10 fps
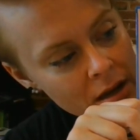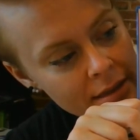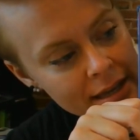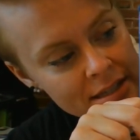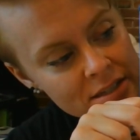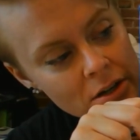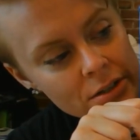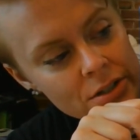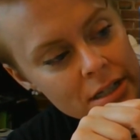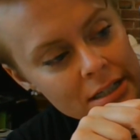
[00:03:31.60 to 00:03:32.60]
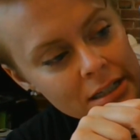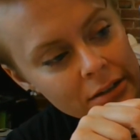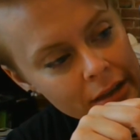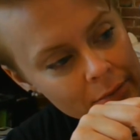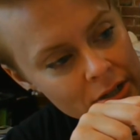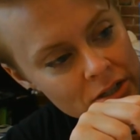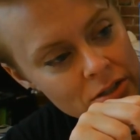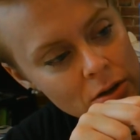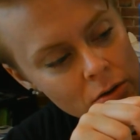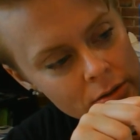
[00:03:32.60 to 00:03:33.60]
They searched until they were
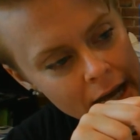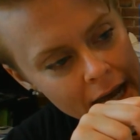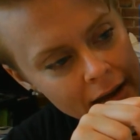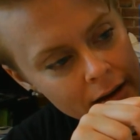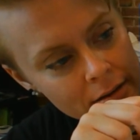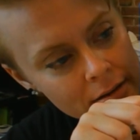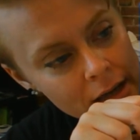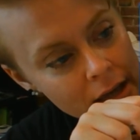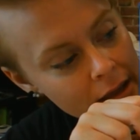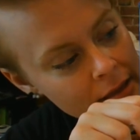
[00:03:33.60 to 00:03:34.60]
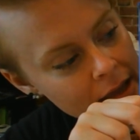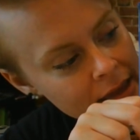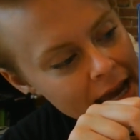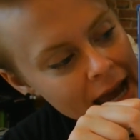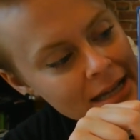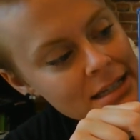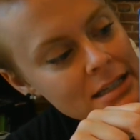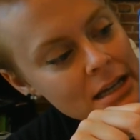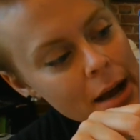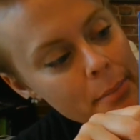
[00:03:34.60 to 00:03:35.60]
so tired that they had to
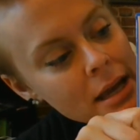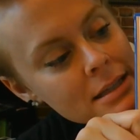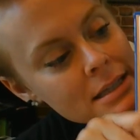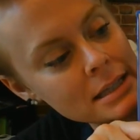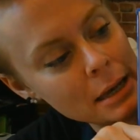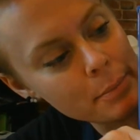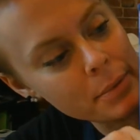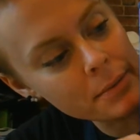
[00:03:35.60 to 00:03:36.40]
stop and sleep.